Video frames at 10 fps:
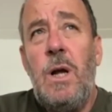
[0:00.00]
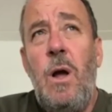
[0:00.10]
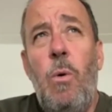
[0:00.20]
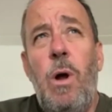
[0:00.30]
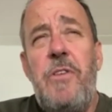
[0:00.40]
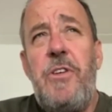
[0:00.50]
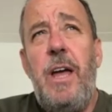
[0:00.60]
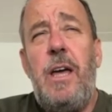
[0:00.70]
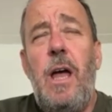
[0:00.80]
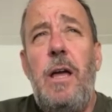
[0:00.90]
Well, I
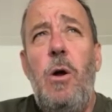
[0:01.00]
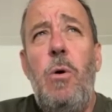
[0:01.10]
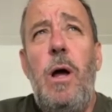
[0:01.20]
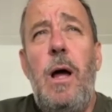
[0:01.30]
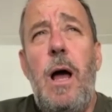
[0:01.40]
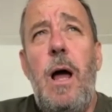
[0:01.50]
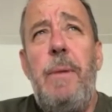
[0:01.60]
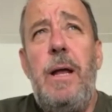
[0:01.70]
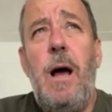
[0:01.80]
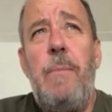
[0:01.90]
think, you know, I
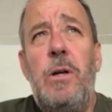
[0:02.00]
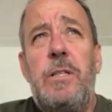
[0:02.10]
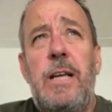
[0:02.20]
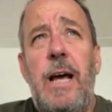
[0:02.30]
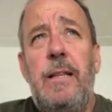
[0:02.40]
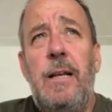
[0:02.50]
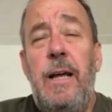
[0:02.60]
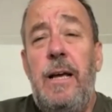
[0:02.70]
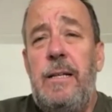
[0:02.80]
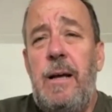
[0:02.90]
mean, I'm not saying the
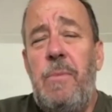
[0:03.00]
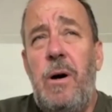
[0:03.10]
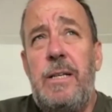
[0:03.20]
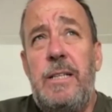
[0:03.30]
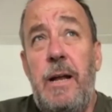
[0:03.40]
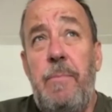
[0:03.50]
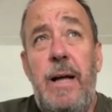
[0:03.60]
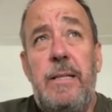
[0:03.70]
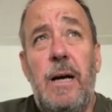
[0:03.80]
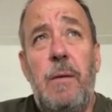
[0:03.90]
league in Denmark is any
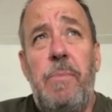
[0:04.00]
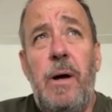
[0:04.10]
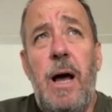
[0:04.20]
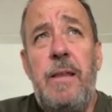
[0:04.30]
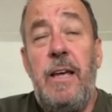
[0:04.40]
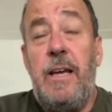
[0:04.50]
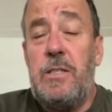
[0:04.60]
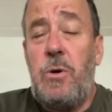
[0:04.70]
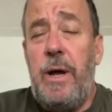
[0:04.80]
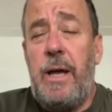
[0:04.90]
better, but I think it's
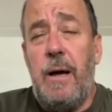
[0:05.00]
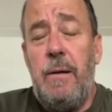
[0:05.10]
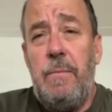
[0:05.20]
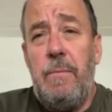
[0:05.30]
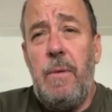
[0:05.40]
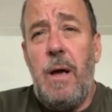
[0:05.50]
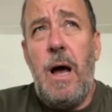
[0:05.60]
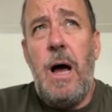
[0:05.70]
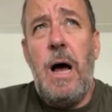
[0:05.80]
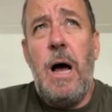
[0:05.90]
quicker.
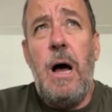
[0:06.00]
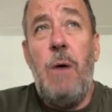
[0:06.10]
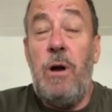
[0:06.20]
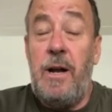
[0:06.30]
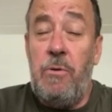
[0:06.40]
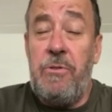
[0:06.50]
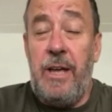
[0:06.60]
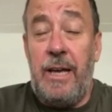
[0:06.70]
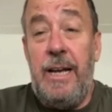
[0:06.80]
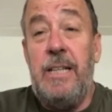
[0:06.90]
Well, I don't
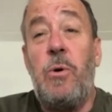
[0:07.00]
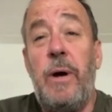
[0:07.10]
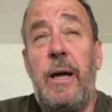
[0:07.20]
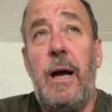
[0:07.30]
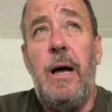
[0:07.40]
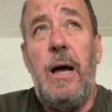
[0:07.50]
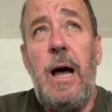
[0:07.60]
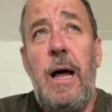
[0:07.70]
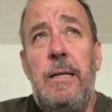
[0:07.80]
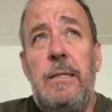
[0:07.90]
think it is quicker,
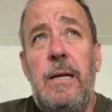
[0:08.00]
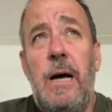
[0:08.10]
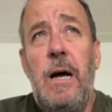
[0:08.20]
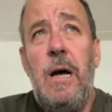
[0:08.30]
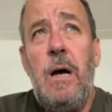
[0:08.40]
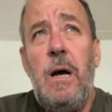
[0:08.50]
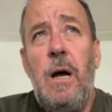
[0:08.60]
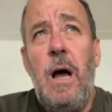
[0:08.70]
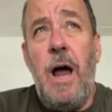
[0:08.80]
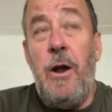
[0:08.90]
and
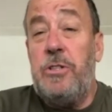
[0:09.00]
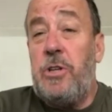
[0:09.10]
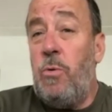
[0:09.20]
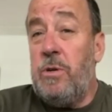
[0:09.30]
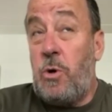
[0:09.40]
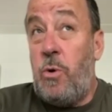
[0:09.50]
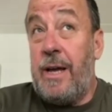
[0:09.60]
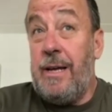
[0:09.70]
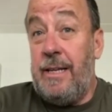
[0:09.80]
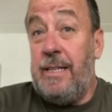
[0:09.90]
Otto was quick
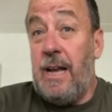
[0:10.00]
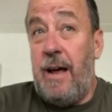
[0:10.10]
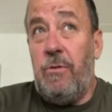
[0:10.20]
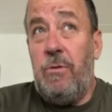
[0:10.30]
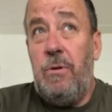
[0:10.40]
at this level,